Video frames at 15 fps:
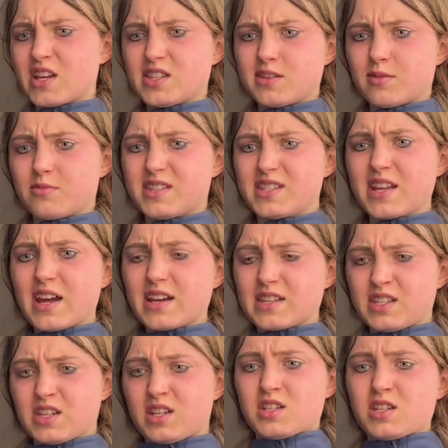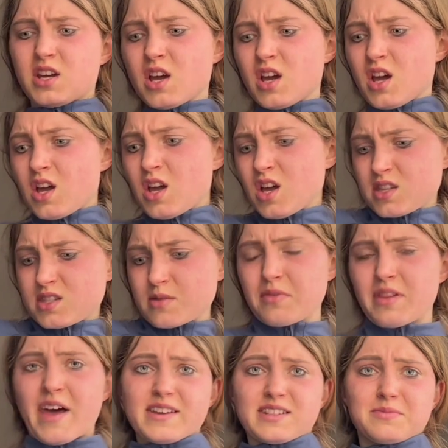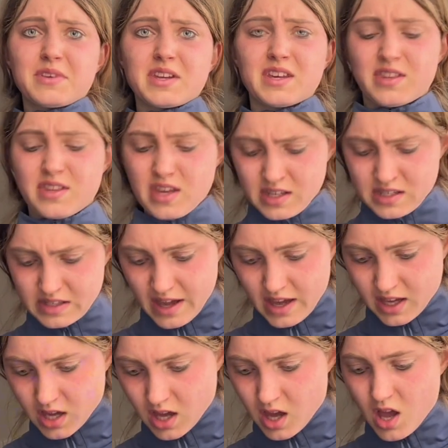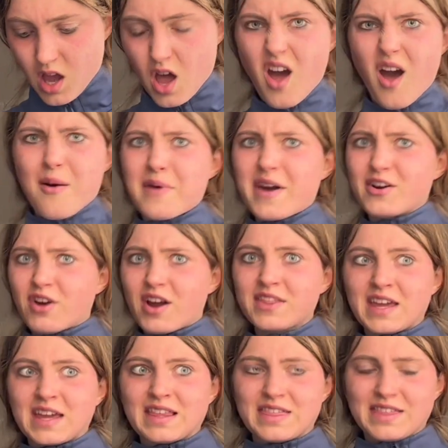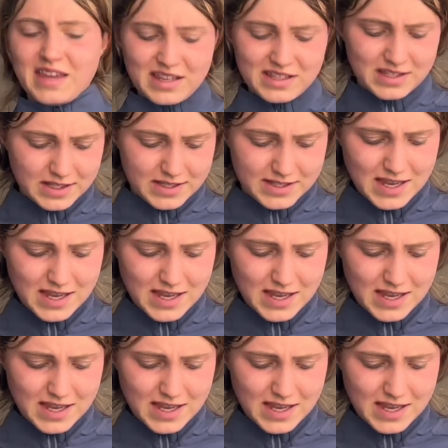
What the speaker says: some snacks and some last minute things like my running things that's